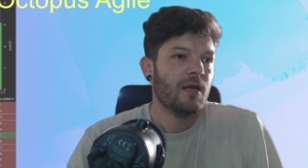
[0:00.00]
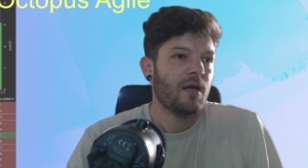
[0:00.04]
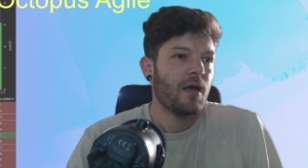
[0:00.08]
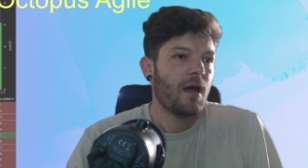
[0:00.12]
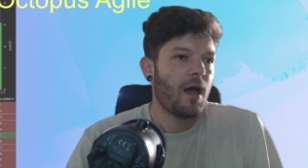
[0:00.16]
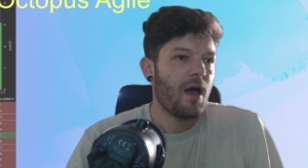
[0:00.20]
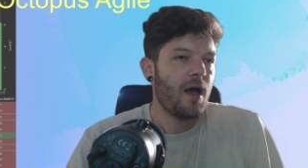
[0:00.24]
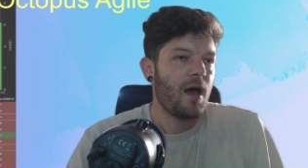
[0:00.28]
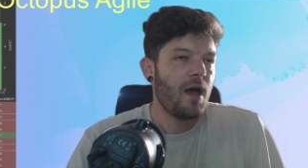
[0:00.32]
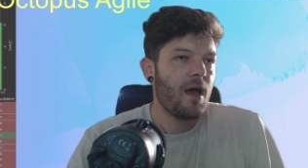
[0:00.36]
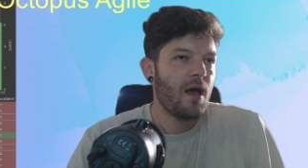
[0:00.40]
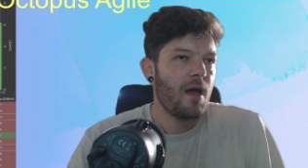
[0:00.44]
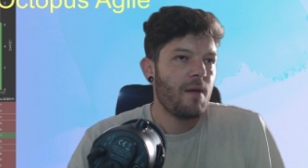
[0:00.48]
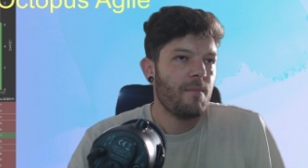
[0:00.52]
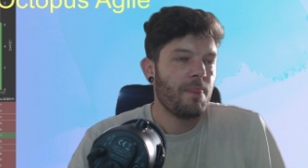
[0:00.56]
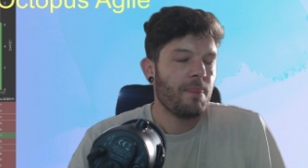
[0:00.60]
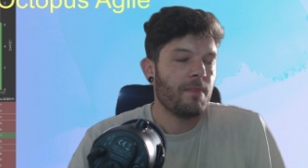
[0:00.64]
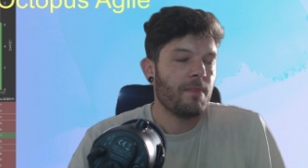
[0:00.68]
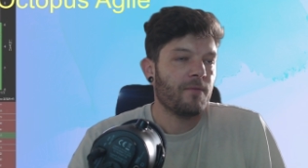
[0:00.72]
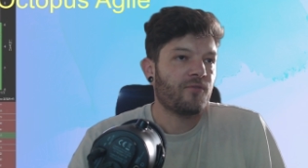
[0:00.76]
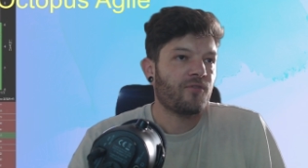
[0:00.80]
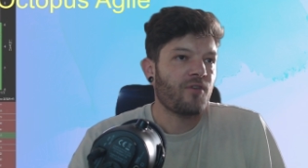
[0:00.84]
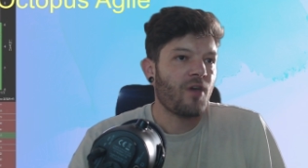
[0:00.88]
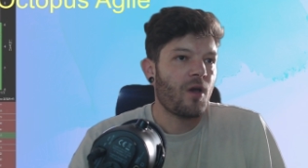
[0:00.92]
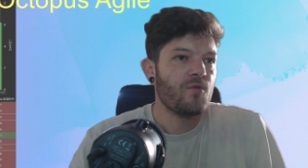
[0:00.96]
Um,
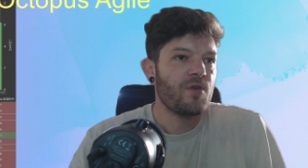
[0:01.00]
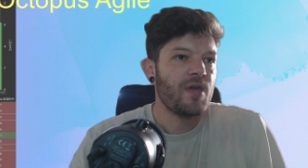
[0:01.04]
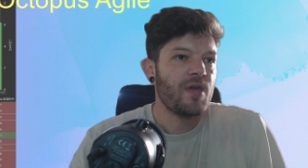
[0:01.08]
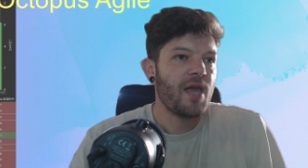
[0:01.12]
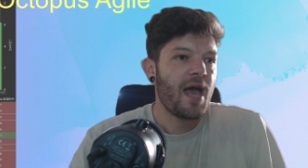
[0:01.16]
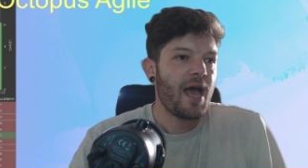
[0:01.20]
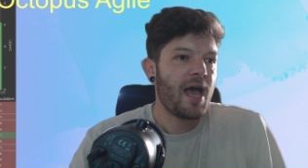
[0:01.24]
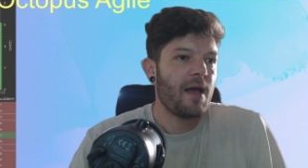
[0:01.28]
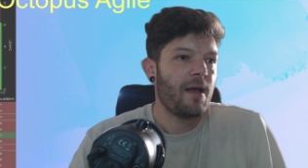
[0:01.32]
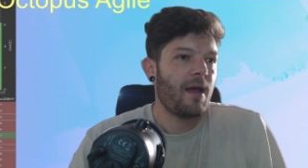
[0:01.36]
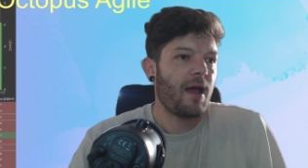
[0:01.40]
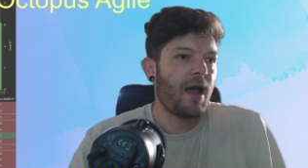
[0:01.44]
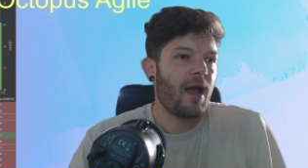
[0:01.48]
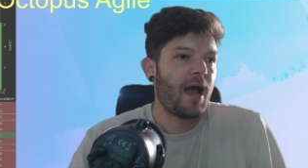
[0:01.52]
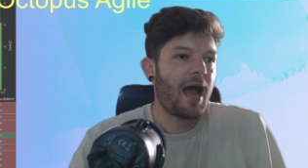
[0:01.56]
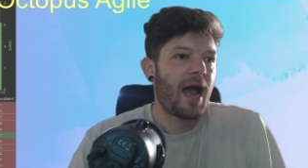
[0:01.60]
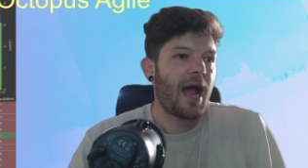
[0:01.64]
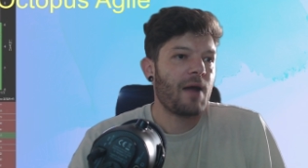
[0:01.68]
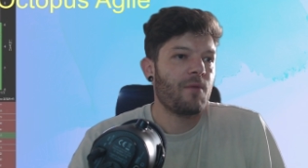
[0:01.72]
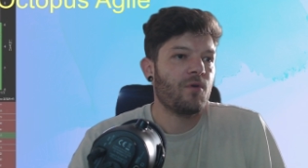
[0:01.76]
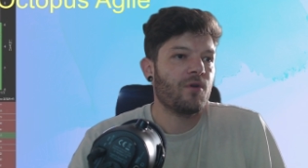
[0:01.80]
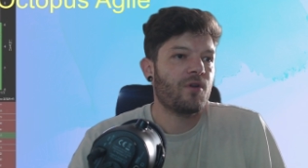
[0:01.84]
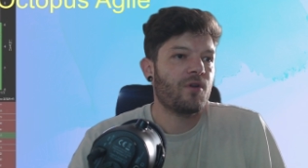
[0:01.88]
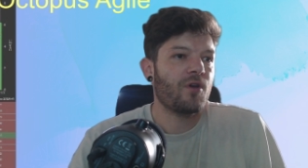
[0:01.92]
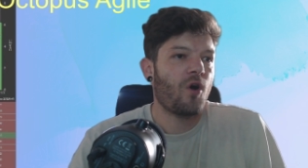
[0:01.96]
so yeah, I
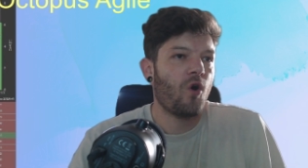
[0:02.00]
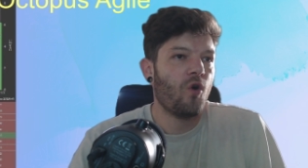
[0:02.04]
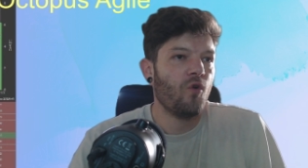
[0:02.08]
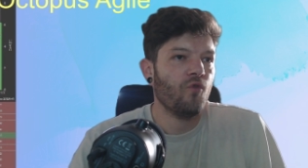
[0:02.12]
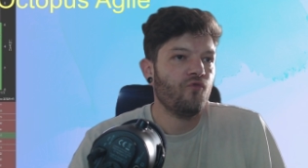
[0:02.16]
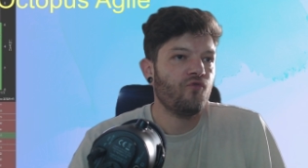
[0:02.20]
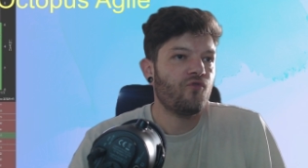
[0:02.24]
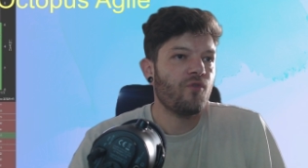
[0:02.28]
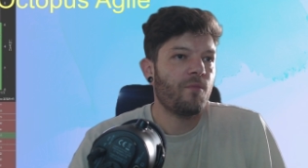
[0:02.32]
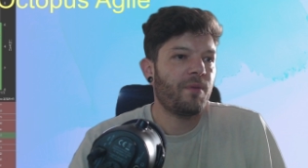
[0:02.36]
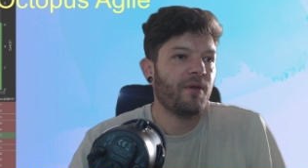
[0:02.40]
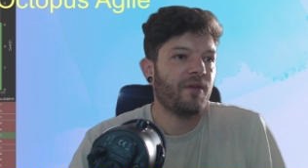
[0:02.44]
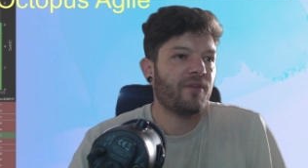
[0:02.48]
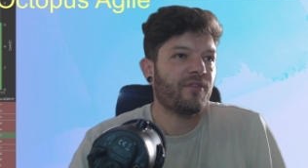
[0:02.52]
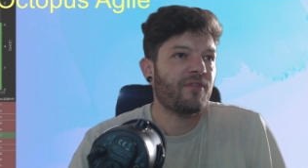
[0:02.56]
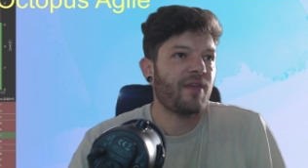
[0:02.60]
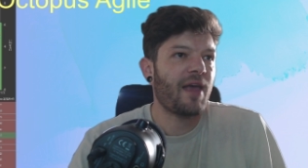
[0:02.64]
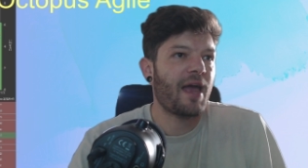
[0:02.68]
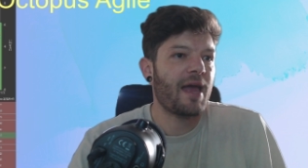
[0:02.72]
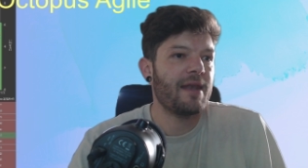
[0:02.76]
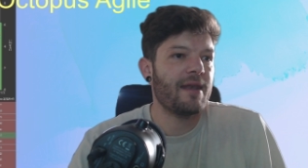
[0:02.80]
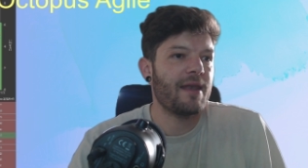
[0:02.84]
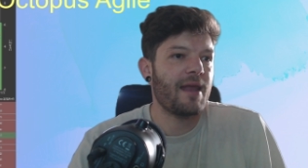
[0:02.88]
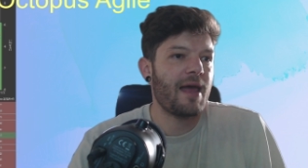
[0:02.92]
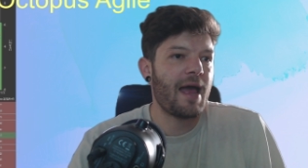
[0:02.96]
would
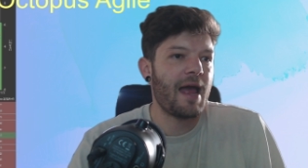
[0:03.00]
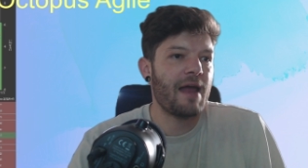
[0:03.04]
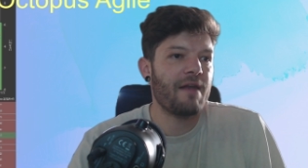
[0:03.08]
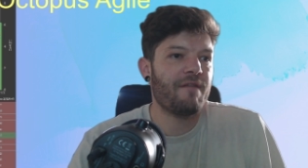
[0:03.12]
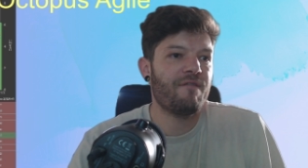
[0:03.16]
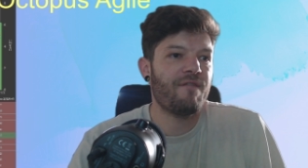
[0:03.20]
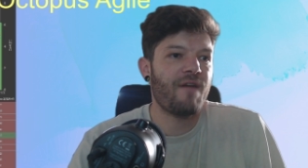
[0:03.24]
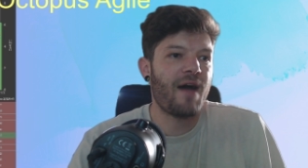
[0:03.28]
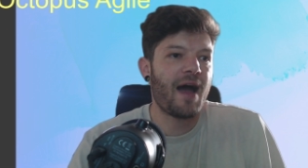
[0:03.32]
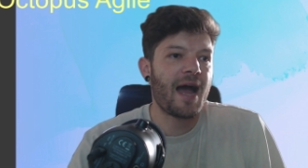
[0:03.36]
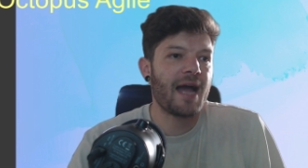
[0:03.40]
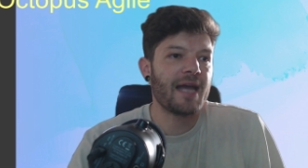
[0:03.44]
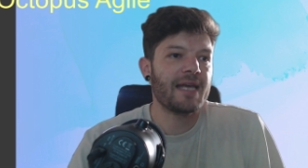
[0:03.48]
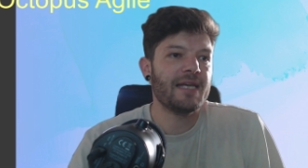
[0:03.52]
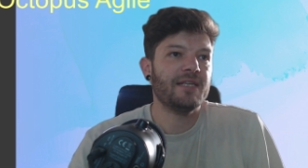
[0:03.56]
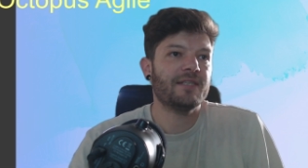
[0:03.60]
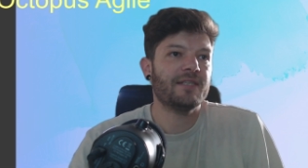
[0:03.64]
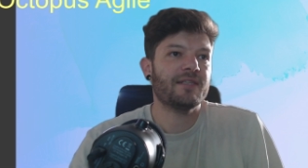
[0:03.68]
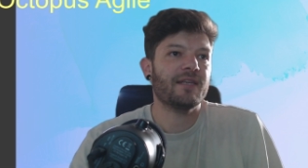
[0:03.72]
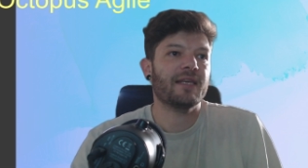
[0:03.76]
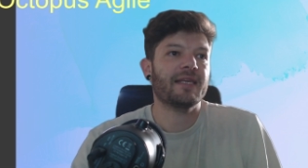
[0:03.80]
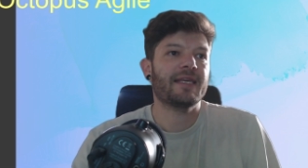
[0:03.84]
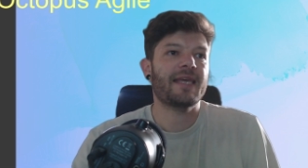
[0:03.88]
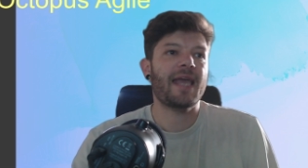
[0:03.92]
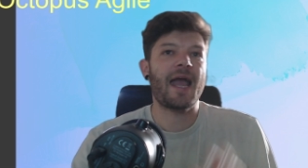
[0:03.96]
100% advise
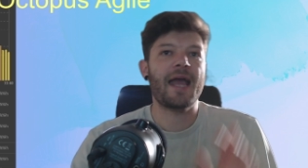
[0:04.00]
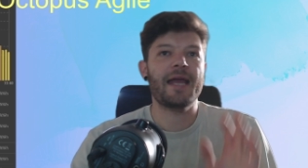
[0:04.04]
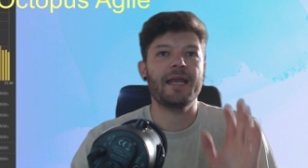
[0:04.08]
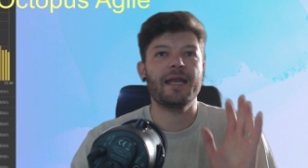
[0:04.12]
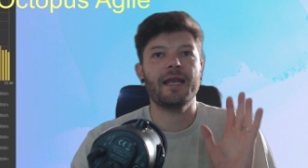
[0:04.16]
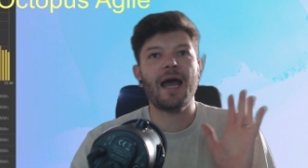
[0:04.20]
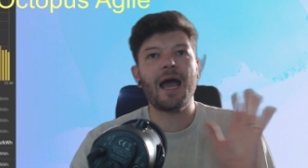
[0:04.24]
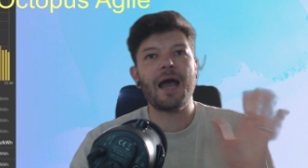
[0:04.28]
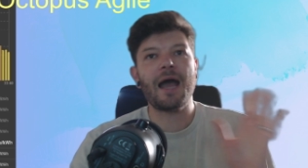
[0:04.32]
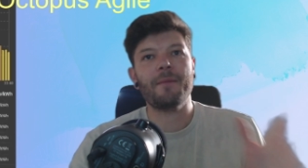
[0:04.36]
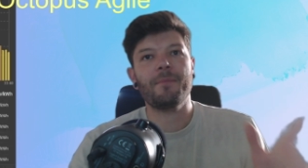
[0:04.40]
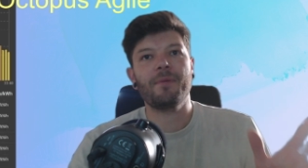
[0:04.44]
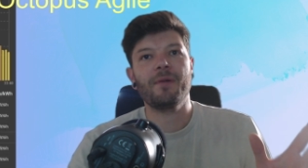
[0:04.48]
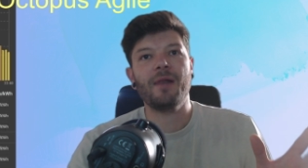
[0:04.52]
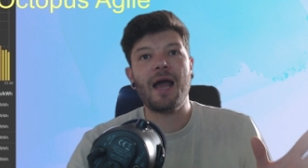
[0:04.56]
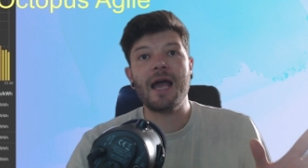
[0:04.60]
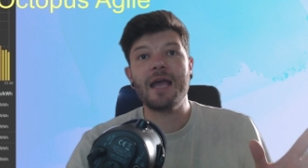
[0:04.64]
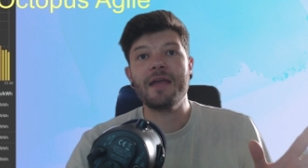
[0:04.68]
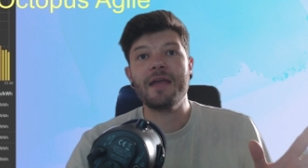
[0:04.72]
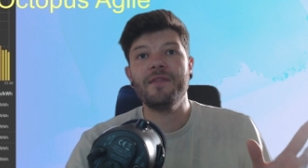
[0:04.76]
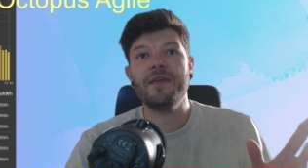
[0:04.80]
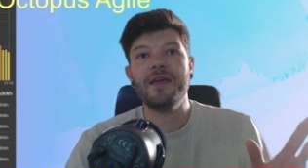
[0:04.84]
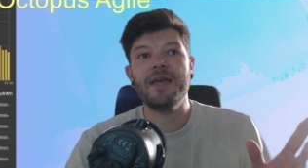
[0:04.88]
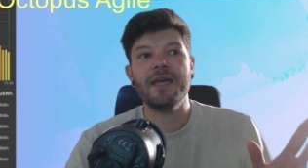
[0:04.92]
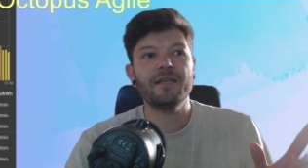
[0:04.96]
getting an app
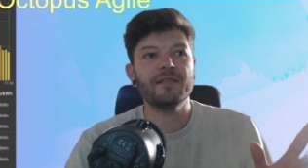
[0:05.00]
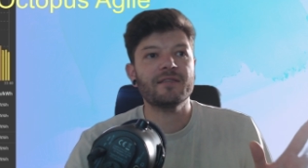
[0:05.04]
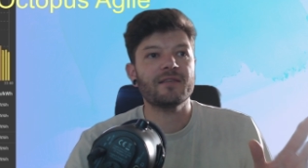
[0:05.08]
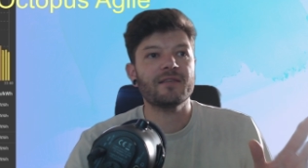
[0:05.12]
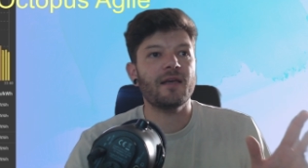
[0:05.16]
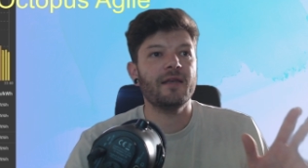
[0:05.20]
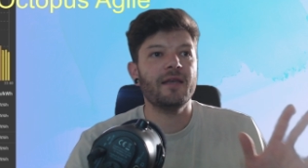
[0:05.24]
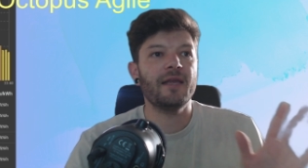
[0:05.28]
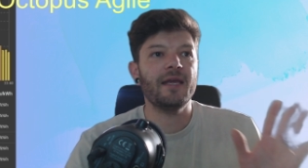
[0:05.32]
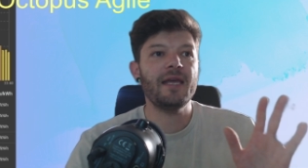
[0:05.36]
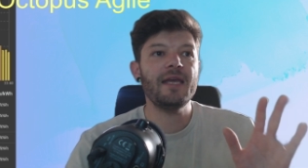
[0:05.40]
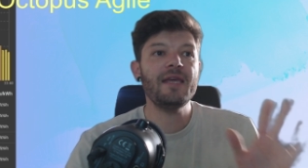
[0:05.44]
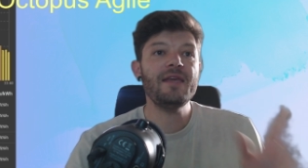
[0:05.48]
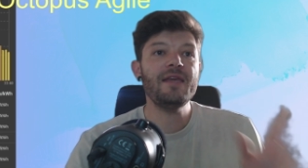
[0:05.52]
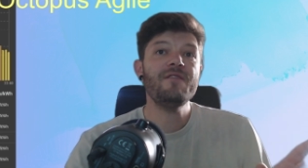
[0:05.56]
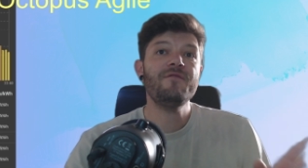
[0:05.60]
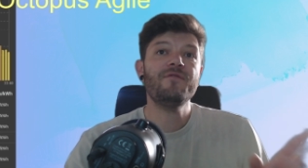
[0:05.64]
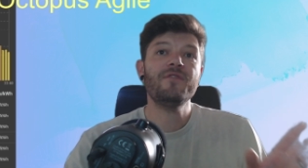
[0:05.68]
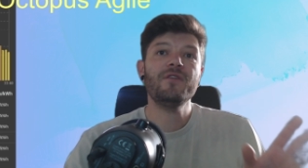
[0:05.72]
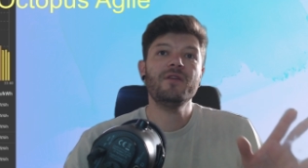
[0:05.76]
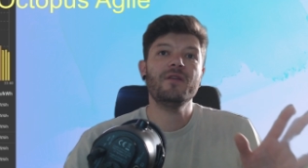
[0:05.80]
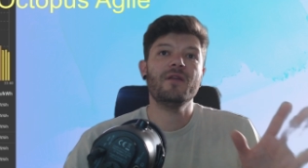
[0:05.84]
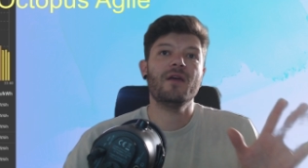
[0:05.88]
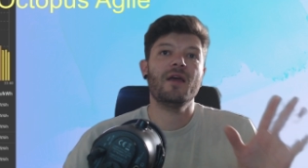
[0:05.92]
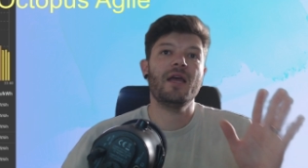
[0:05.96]
like this and
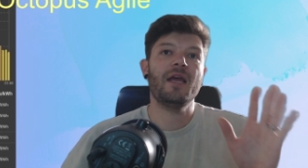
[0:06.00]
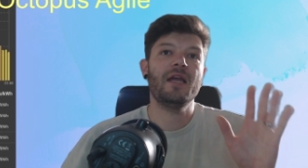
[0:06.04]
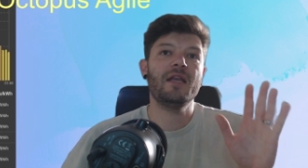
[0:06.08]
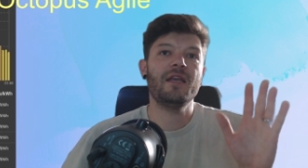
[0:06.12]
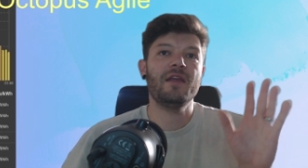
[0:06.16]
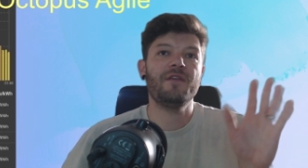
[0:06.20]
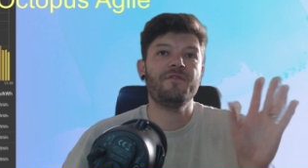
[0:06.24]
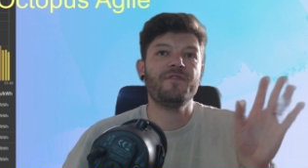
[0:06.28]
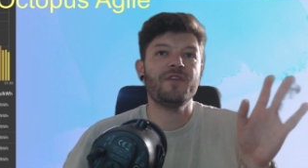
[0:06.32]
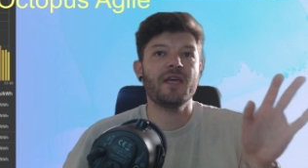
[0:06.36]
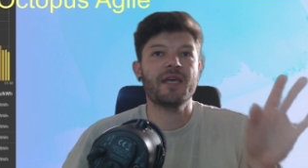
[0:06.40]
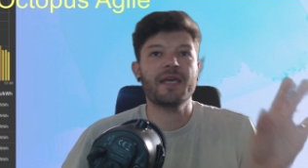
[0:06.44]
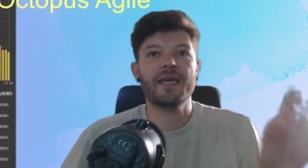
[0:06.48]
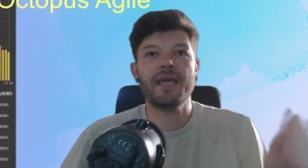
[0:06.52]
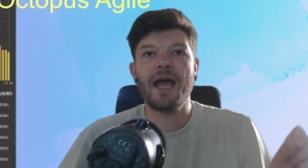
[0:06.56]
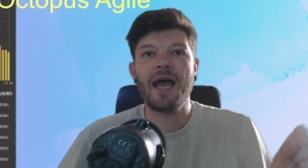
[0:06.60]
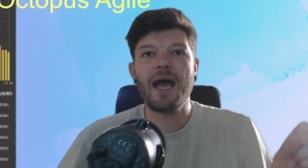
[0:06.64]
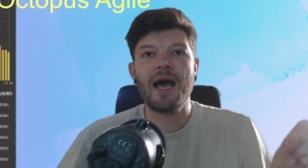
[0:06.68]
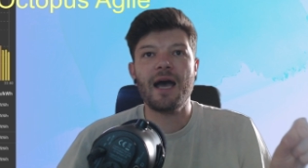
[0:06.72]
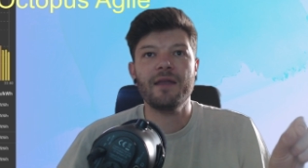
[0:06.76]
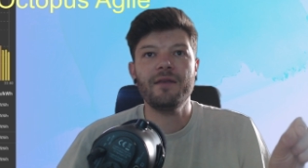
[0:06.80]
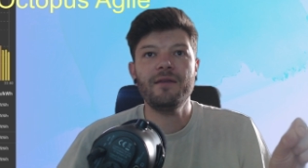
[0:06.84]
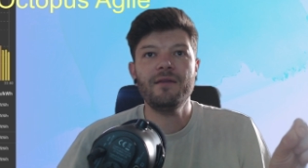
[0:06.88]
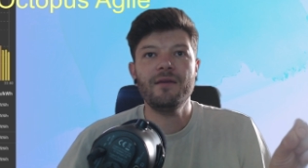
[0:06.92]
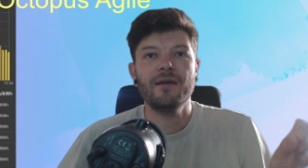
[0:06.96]
even in if you
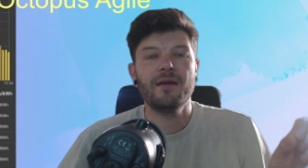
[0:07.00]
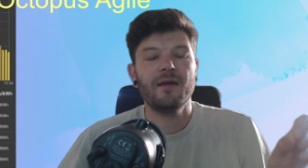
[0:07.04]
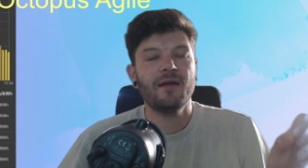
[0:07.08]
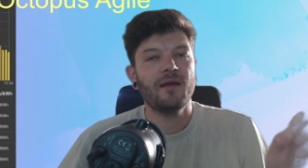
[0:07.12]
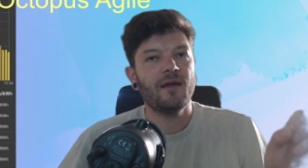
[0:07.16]
can,